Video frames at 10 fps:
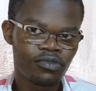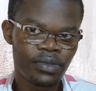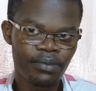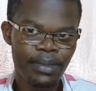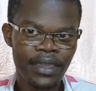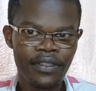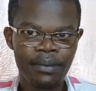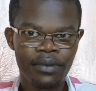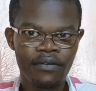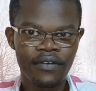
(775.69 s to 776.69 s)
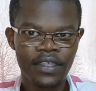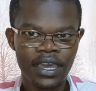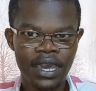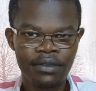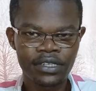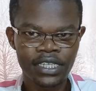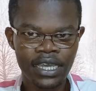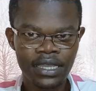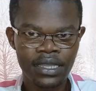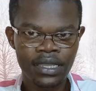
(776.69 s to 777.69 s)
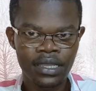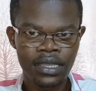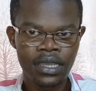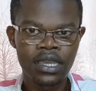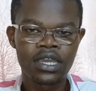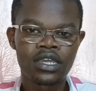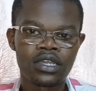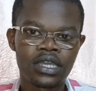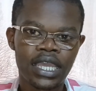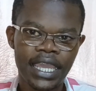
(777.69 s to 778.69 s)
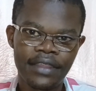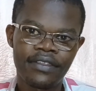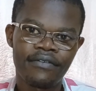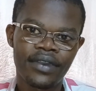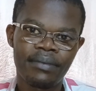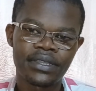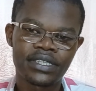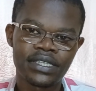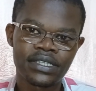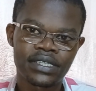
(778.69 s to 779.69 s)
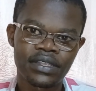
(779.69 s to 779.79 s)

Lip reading: you may buy them over the counter in the pharmacies